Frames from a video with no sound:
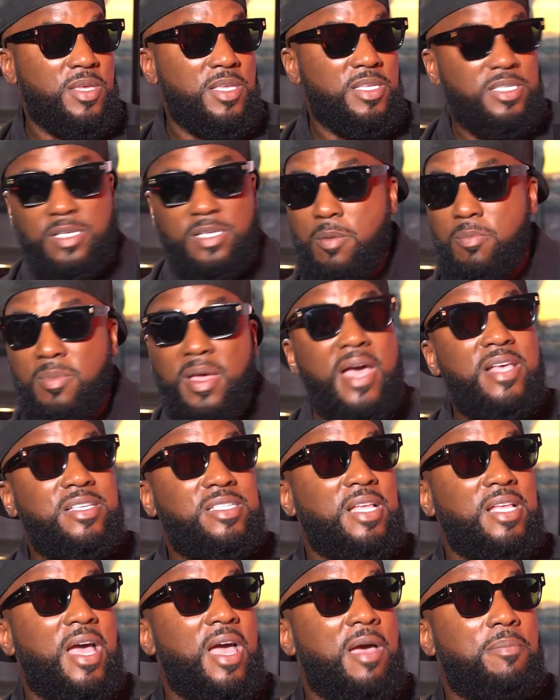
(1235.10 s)
mean? Something
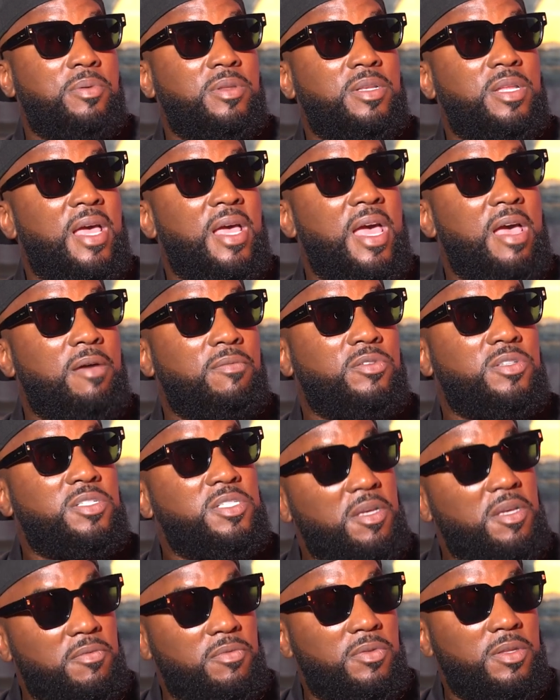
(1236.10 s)
has to happen to have a
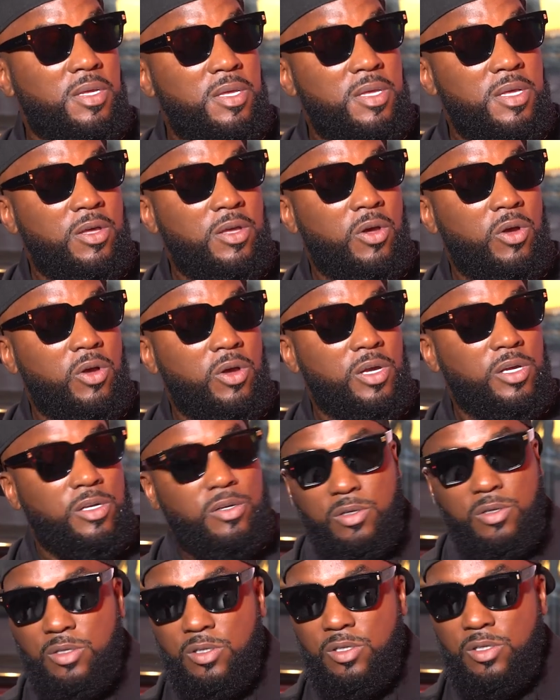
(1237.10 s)
shift,
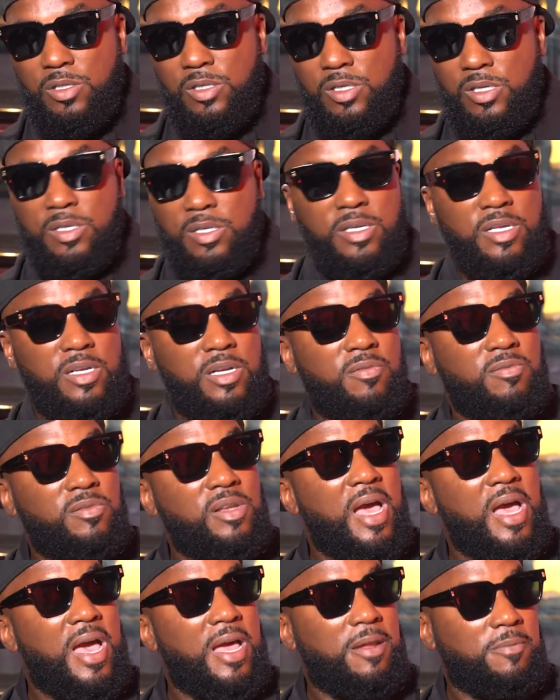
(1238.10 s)
and and and if
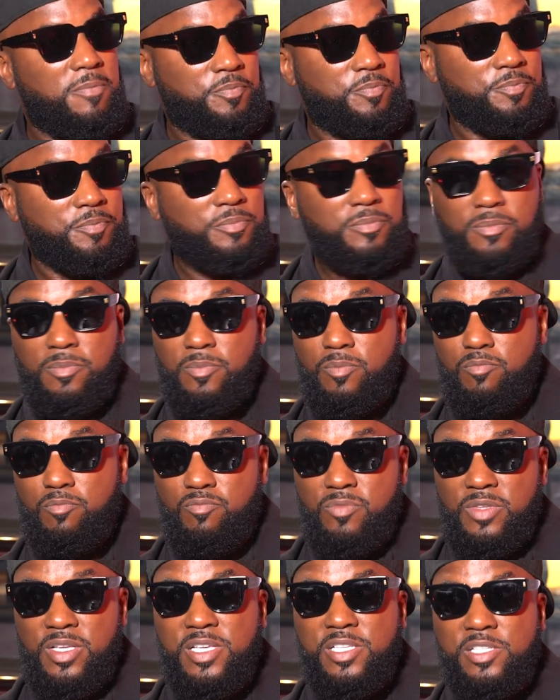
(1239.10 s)
not,
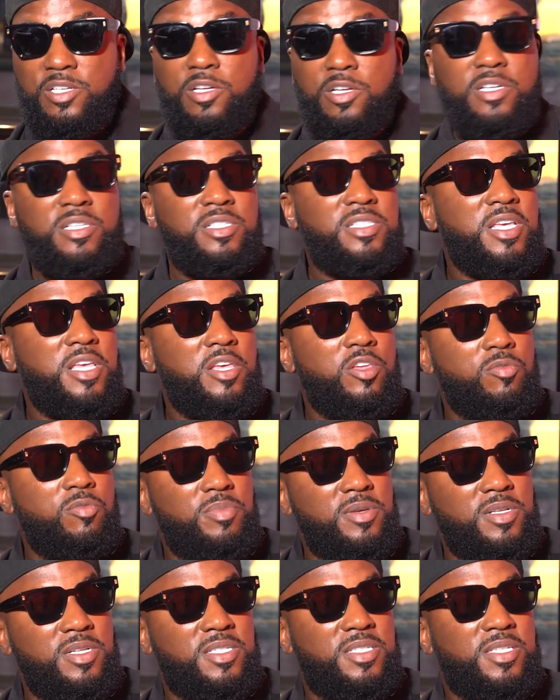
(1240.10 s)
it's gonna continue to
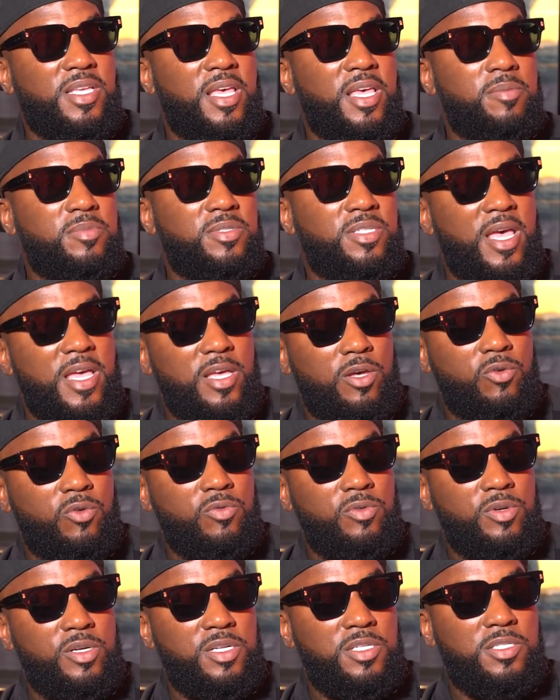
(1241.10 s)
be the same
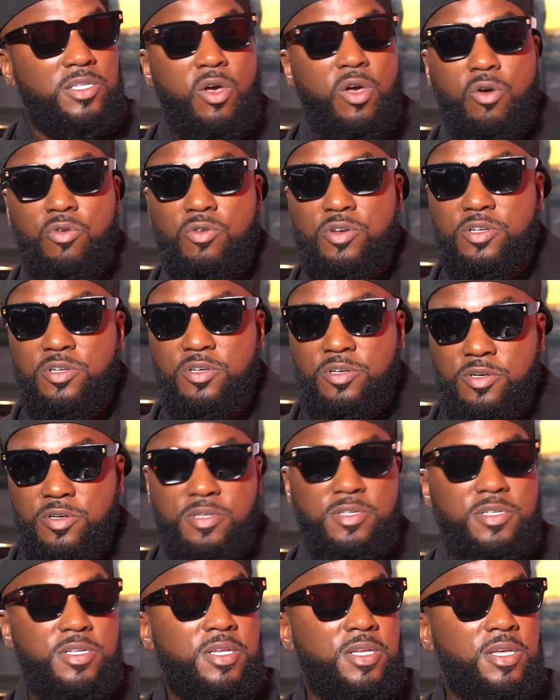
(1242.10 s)
cycle, and it's all
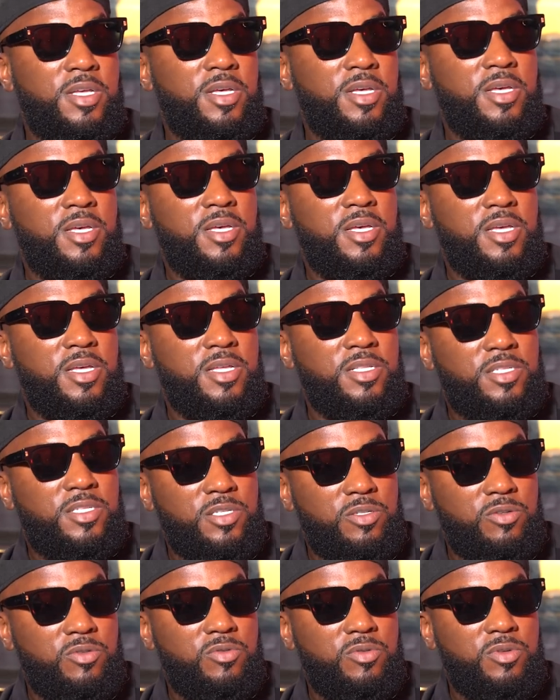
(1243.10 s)
good
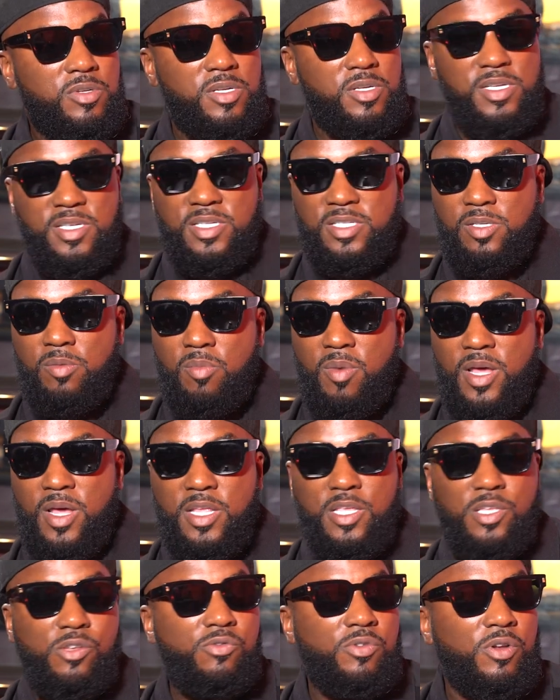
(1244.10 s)
until it's
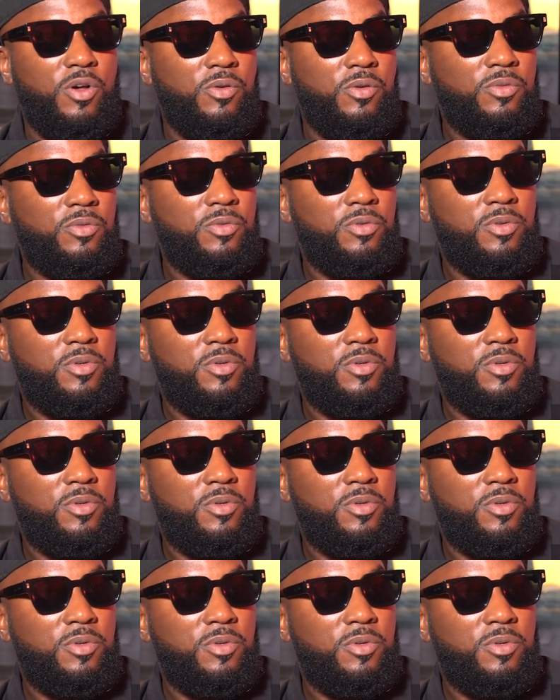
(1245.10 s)
somebody you know.